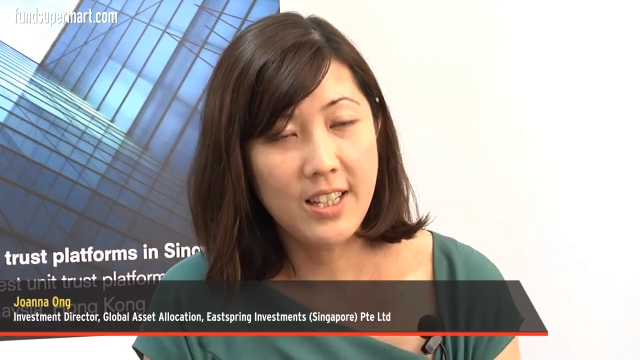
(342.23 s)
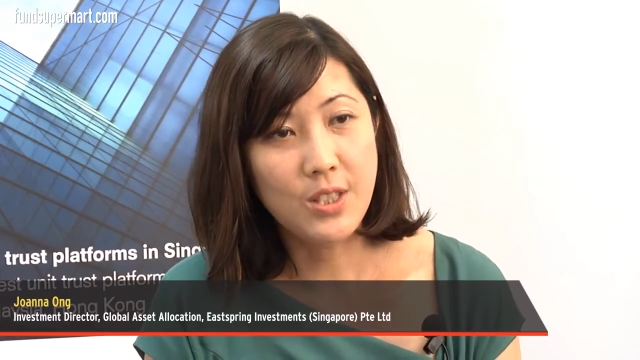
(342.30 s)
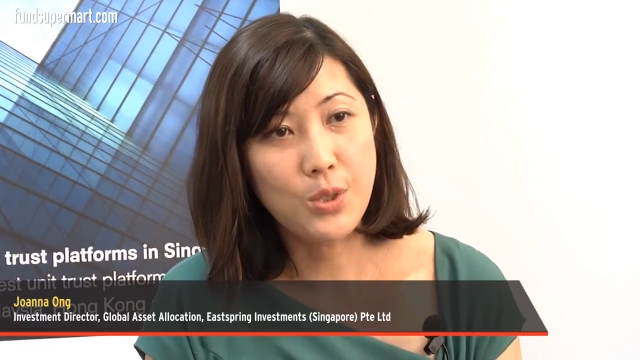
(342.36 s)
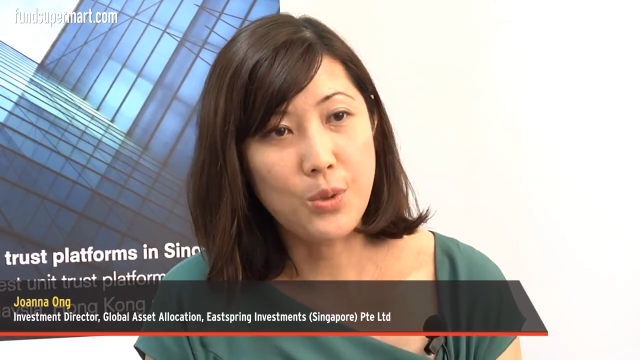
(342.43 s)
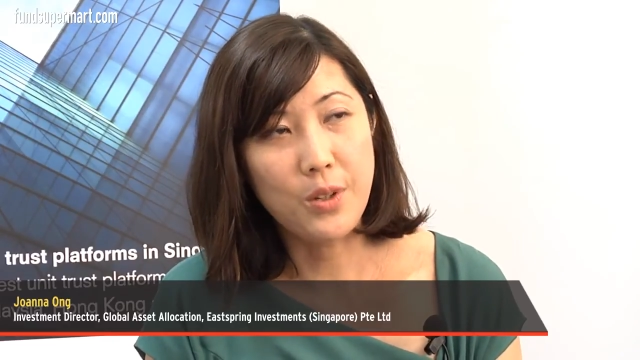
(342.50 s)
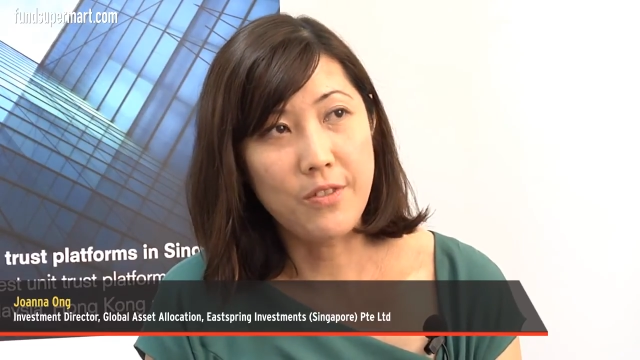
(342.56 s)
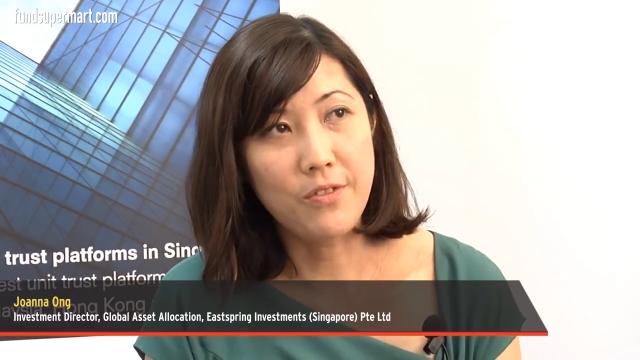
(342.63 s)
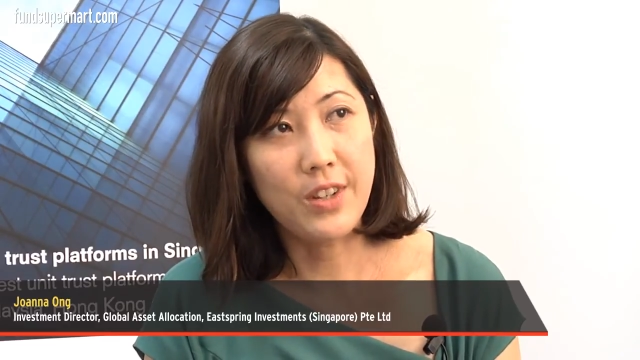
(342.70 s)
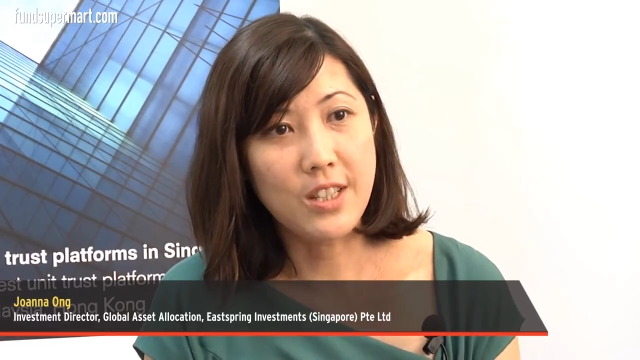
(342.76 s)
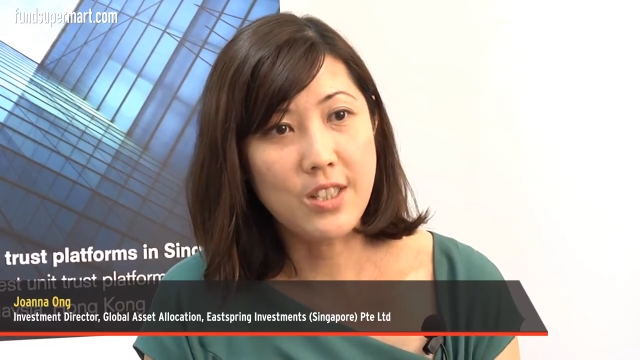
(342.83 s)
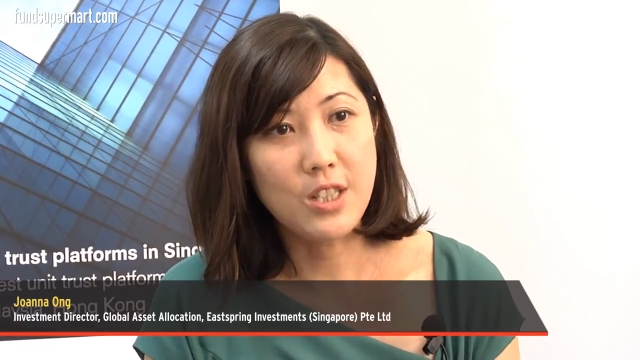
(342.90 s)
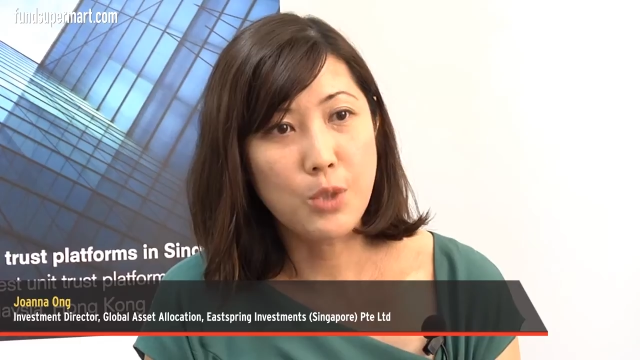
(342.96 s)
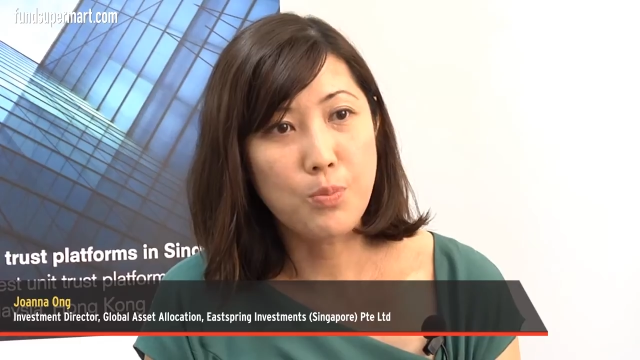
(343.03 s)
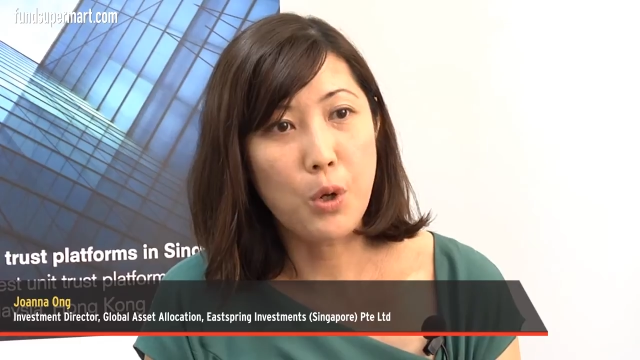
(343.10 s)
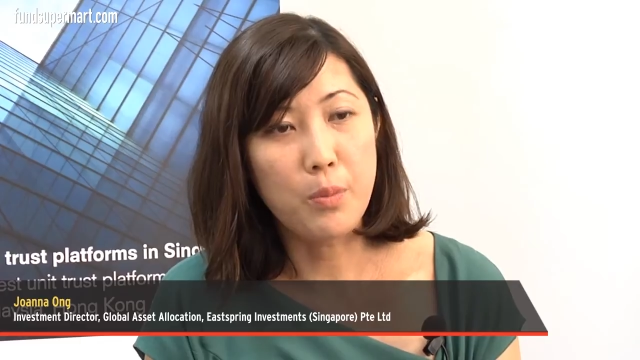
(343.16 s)
So
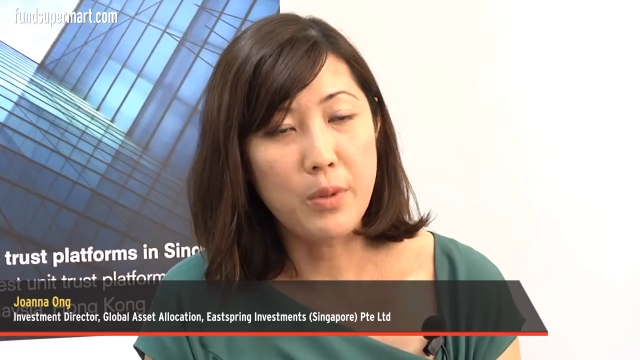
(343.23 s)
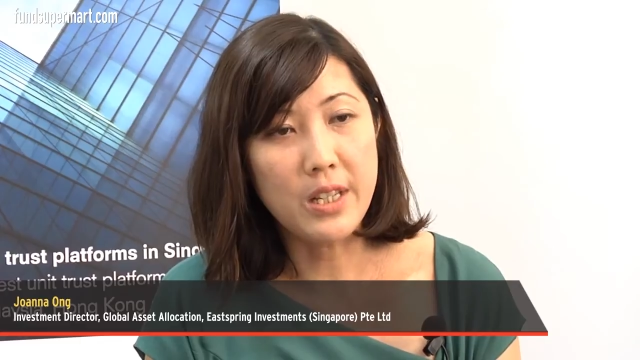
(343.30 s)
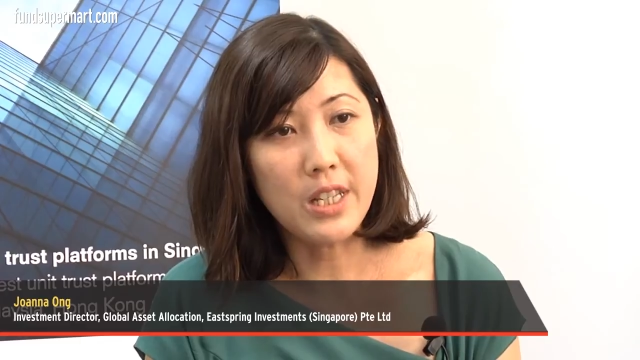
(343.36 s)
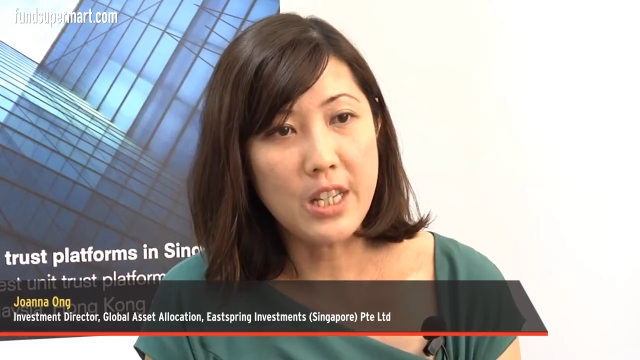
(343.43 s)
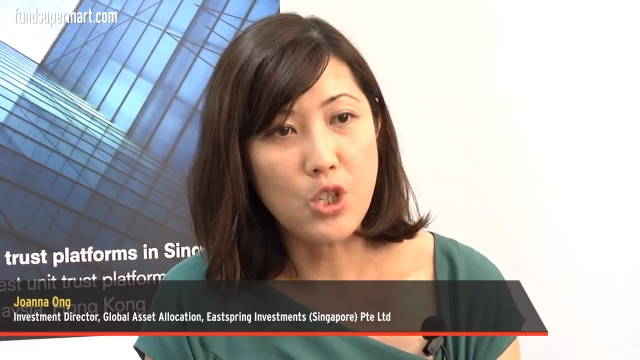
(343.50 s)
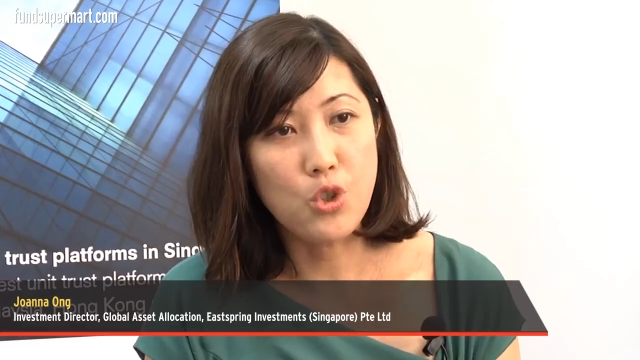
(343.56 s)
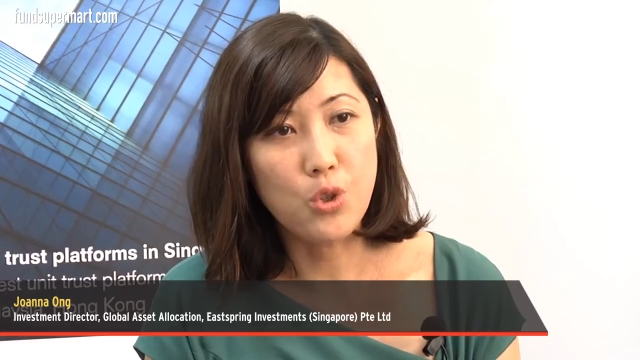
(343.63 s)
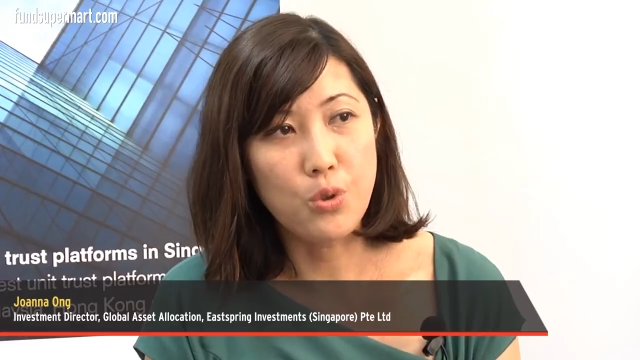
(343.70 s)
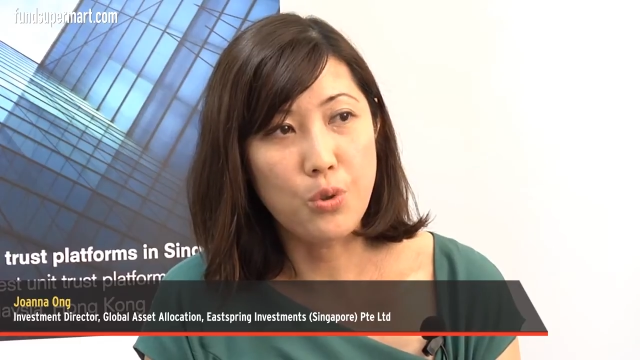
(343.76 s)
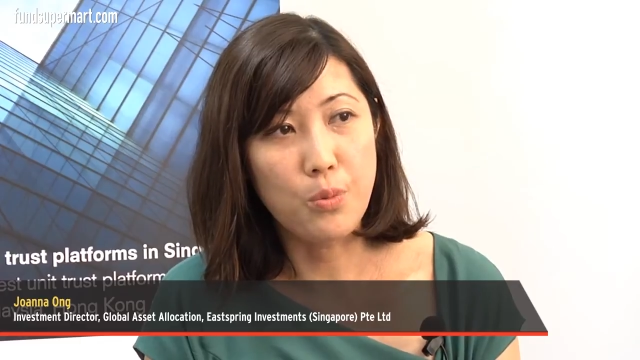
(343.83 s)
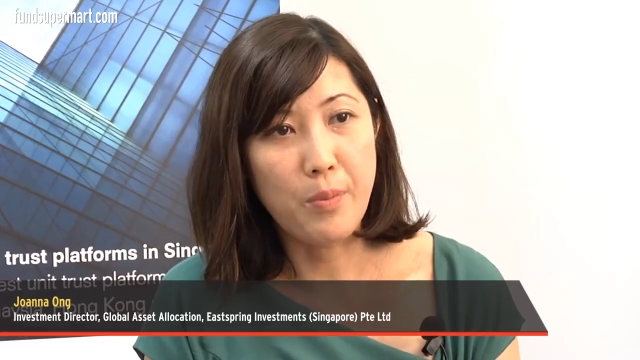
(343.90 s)
investors probably need to